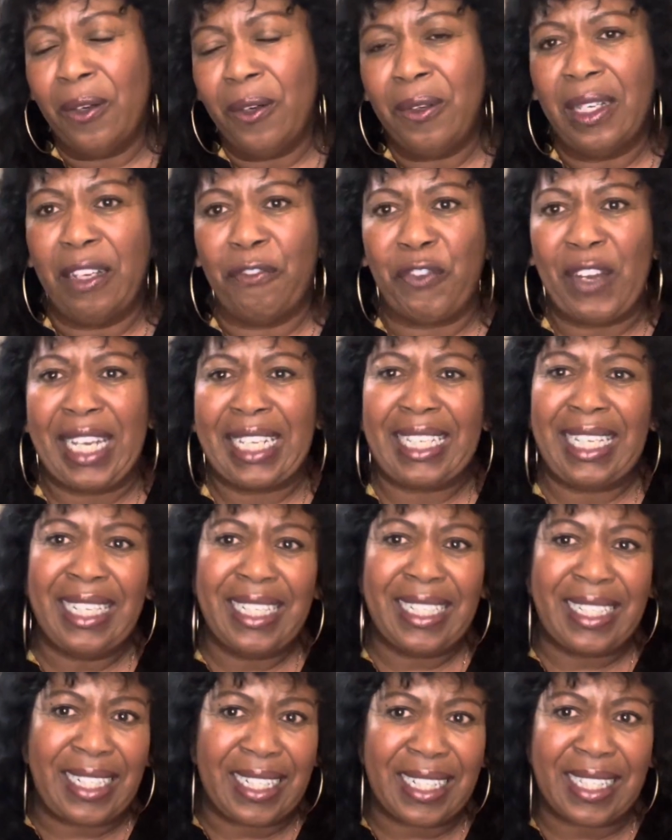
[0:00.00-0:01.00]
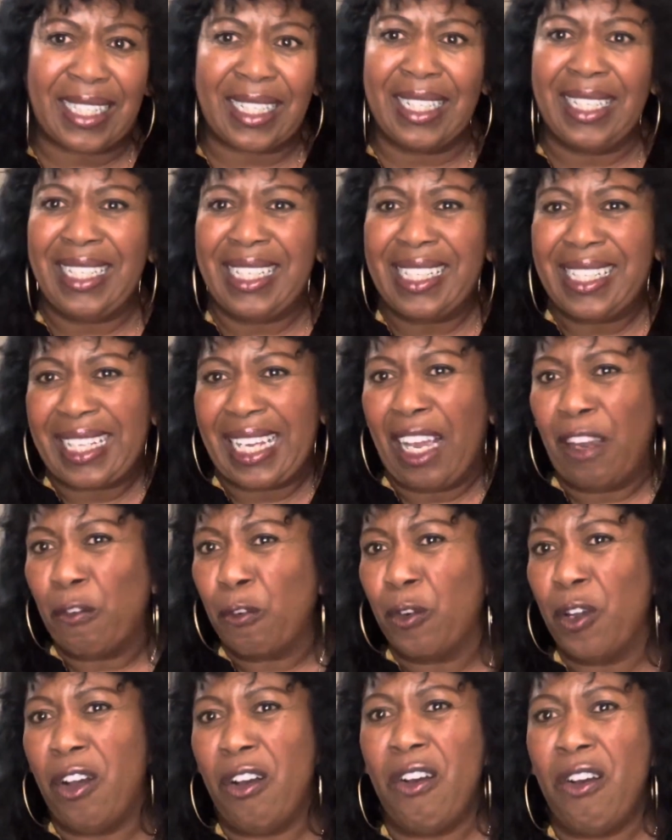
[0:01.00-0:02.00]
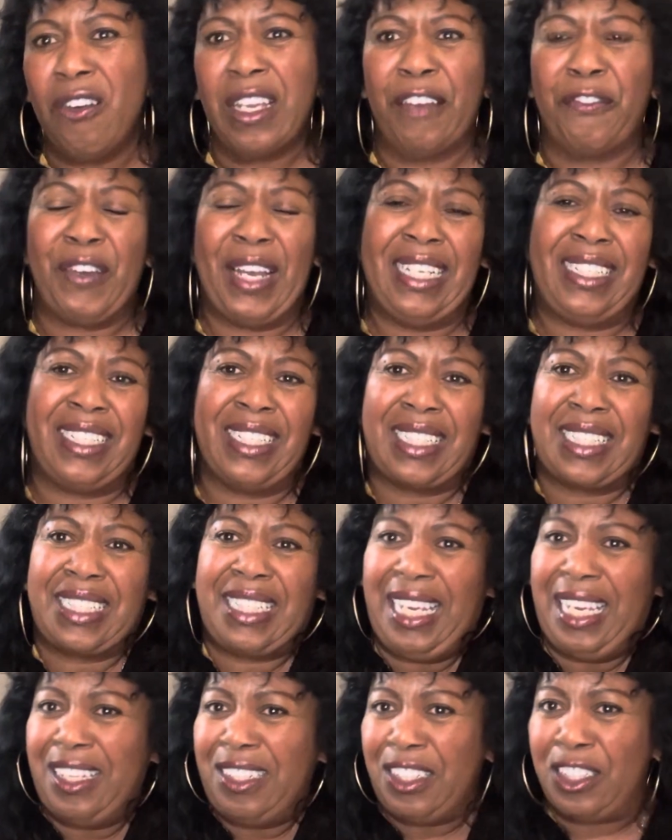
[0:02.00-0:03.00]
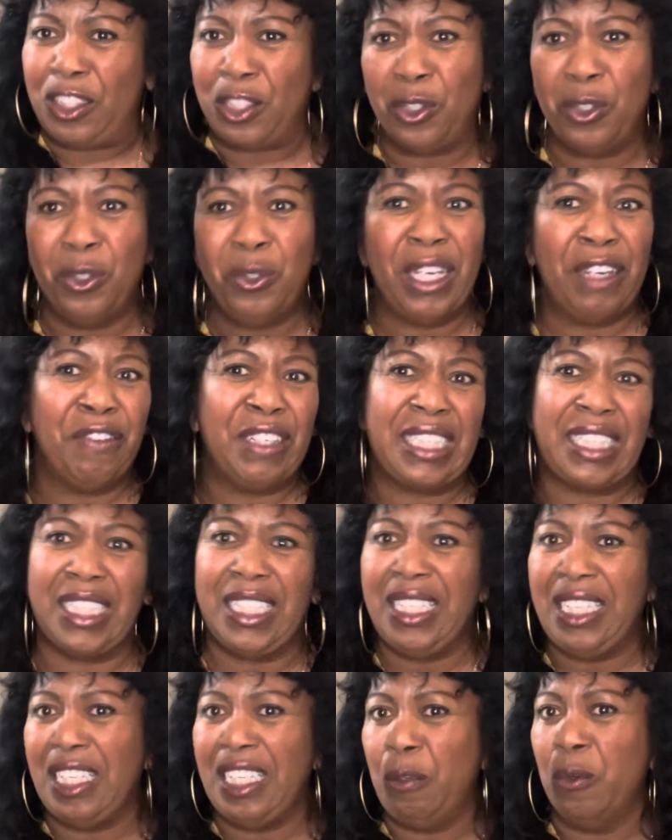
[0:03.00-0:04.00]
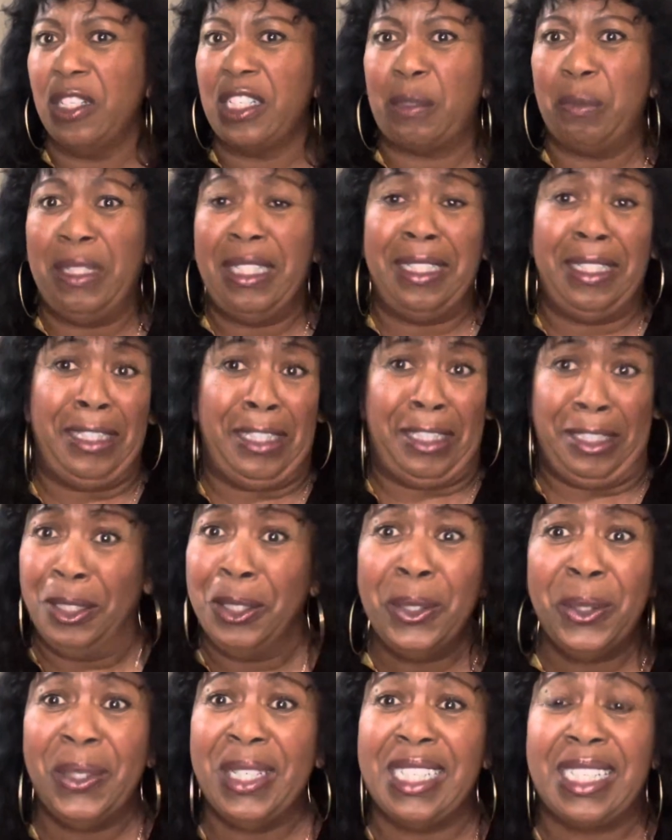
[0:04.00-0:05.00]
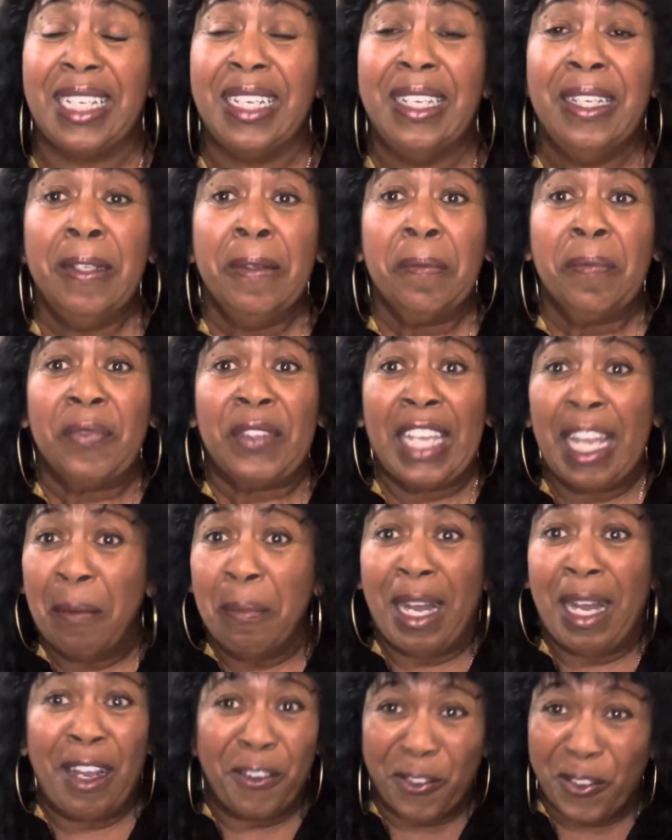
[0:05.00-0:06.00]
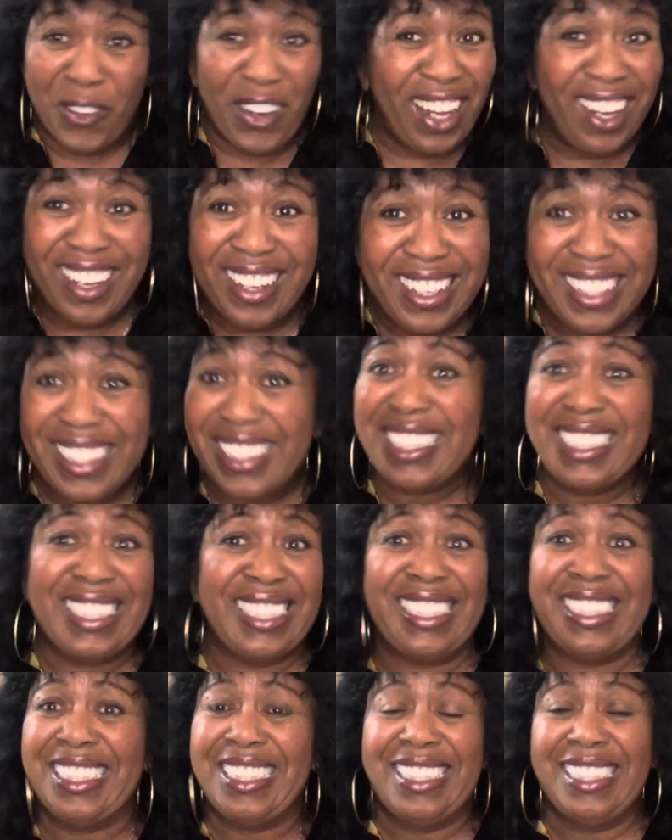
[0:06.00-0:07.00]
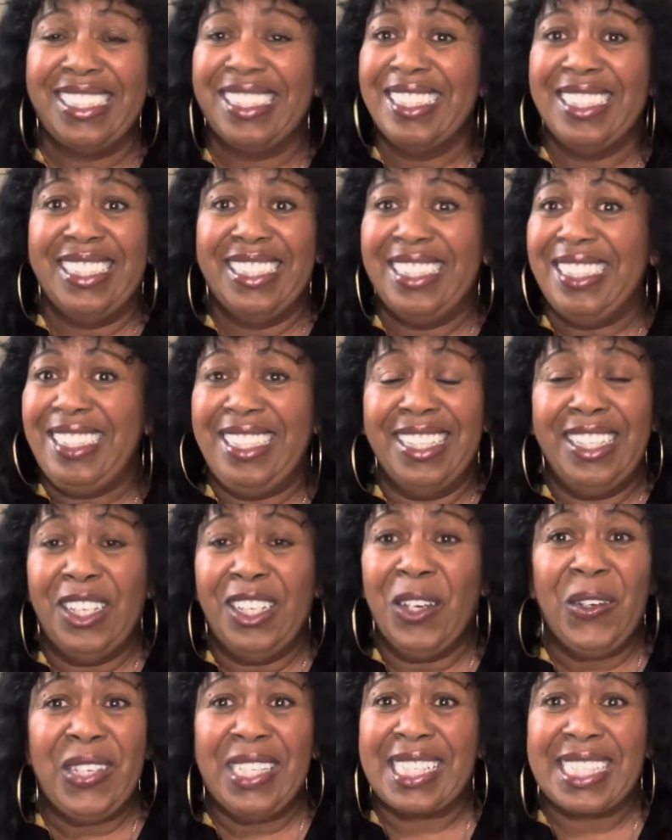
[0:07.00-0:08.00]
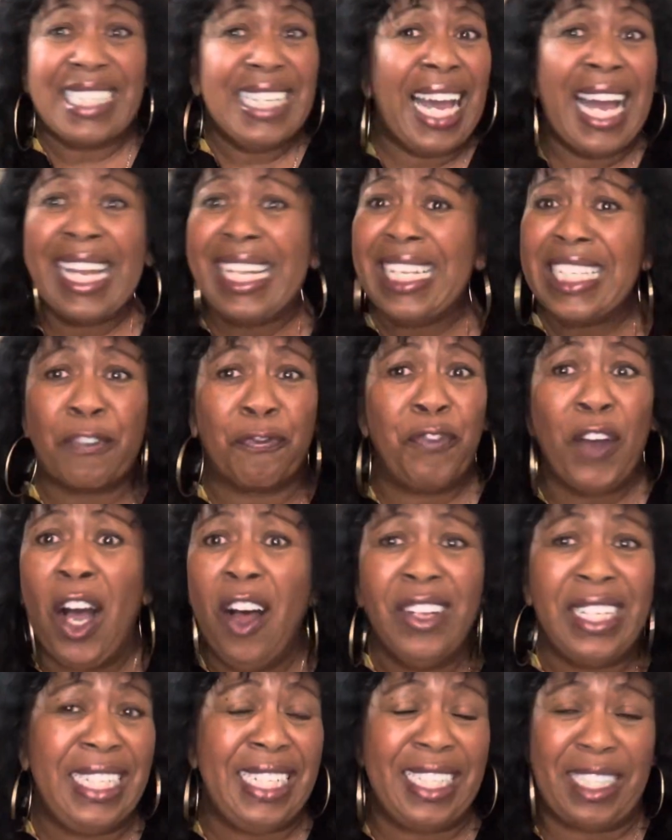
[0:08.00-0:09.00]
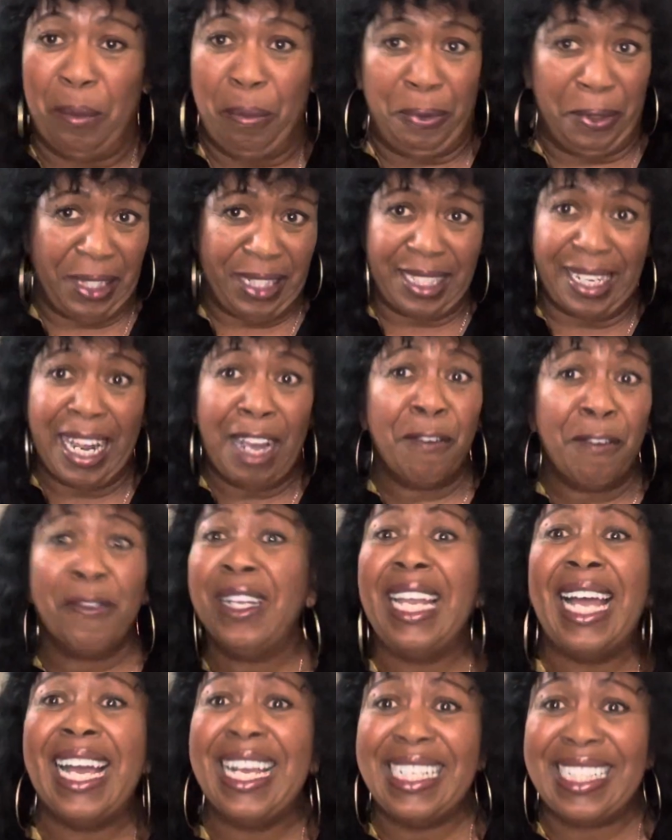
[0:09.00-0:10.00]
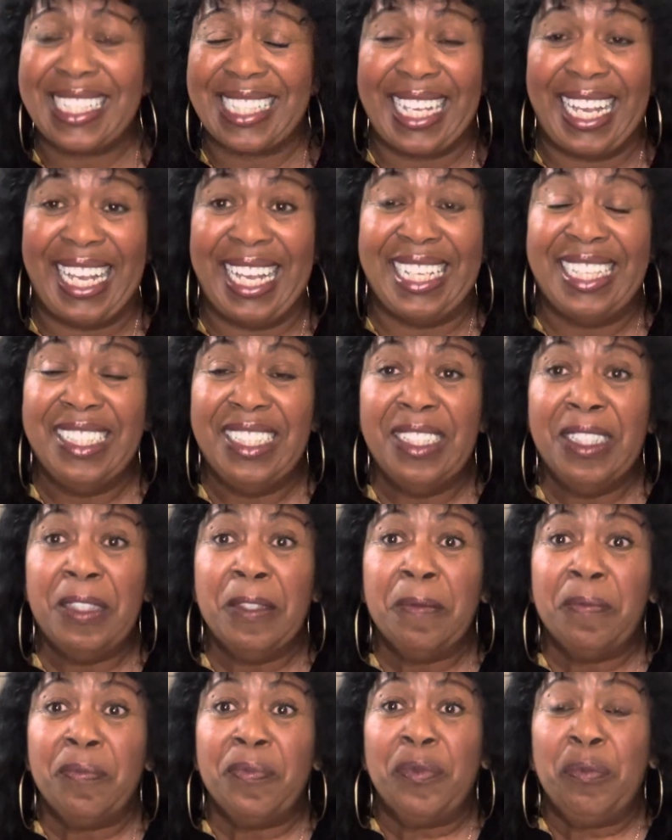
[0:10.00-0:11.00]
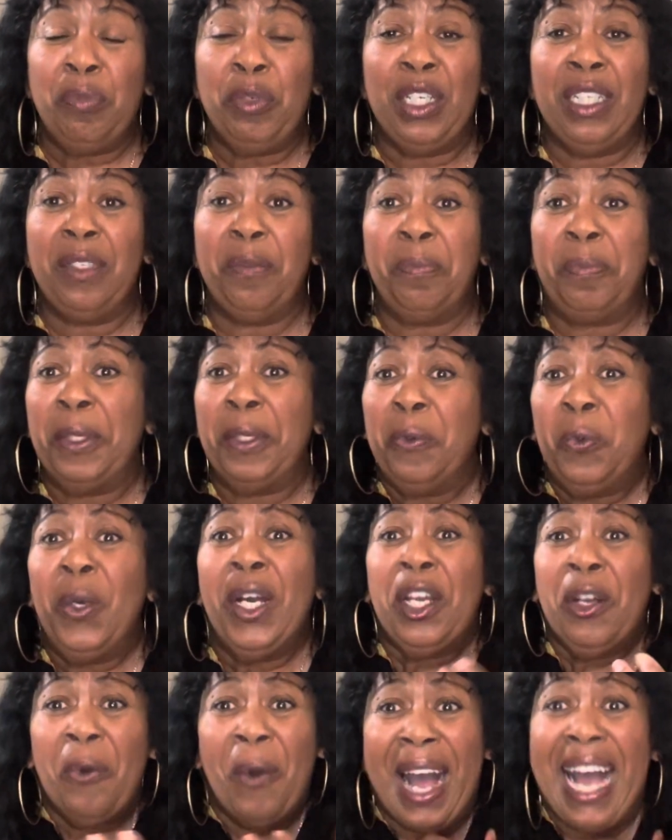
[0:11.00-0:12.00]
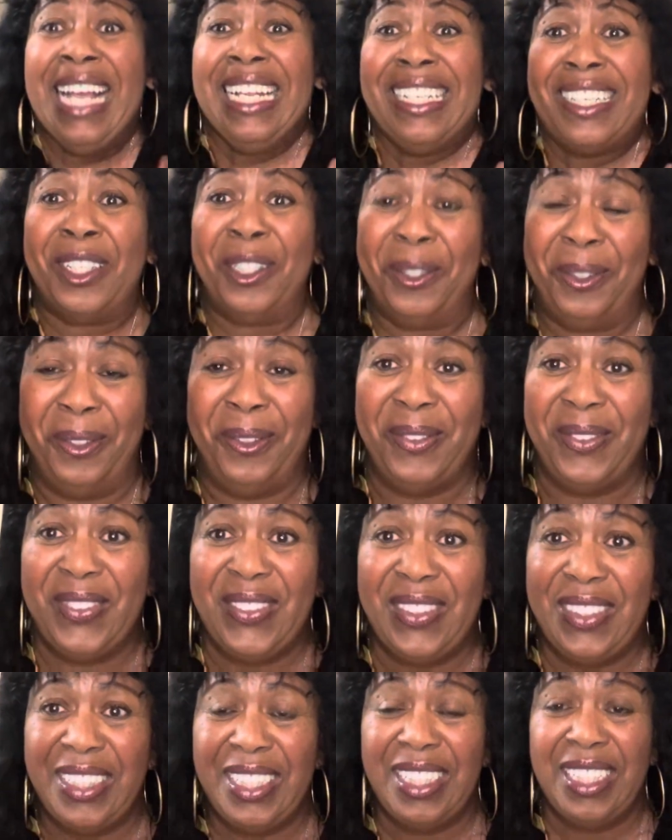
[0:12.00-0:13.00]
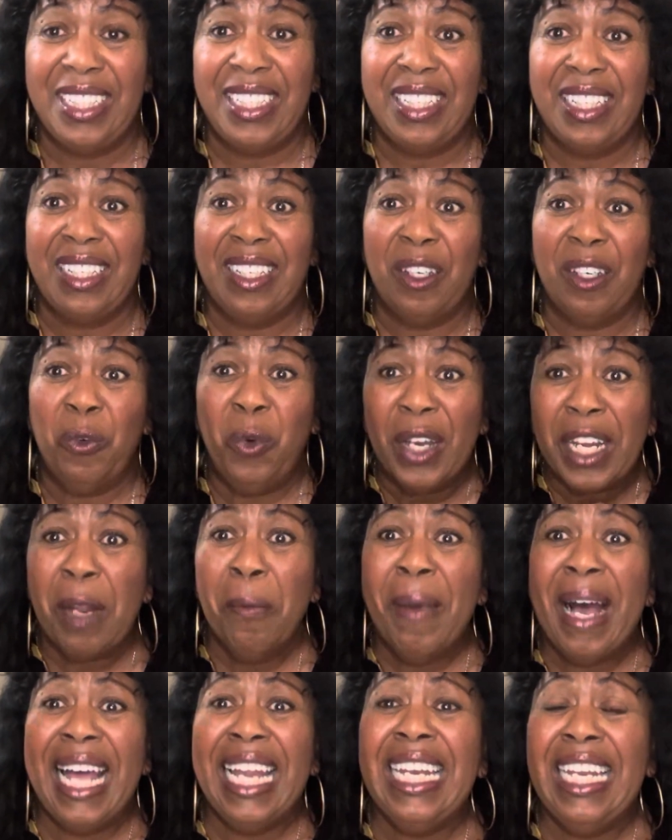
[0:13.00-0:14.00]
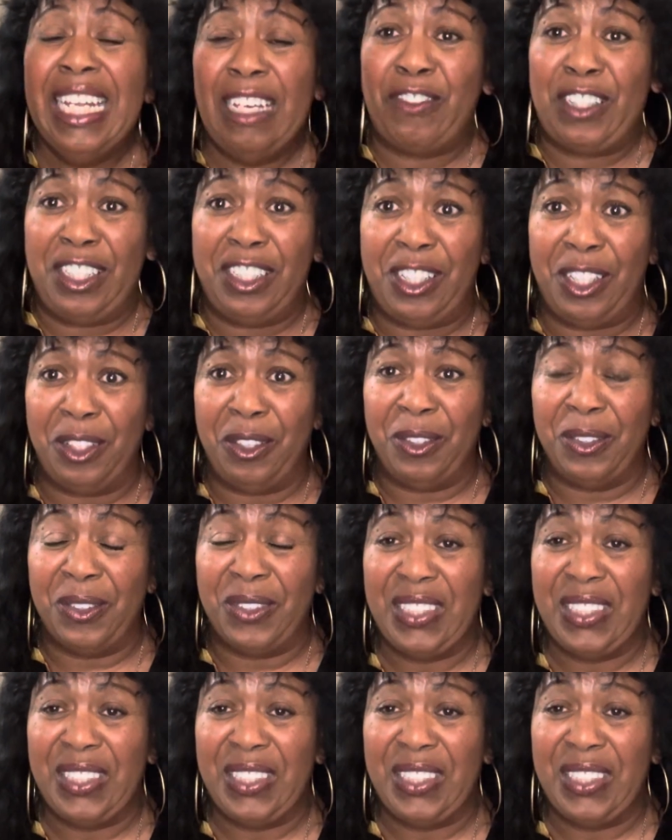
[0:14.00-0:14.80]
If I get distant, is that wrong? If I just can't do everything he wants me to do, am I wrong? It's not his fault he's in prison. I realize that. But what do I do? What am I left to do?